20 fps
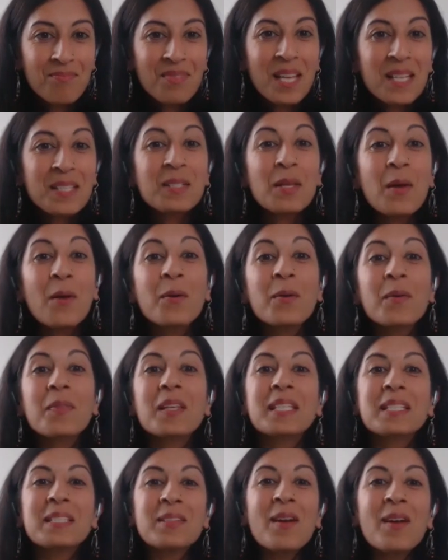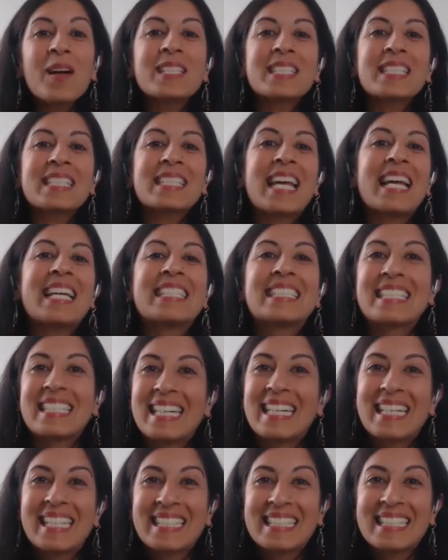So these are all just
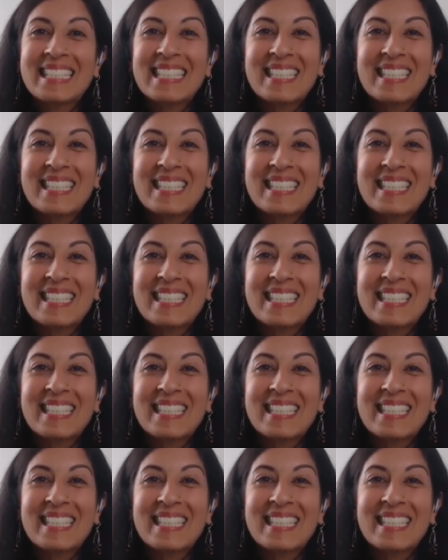ideas.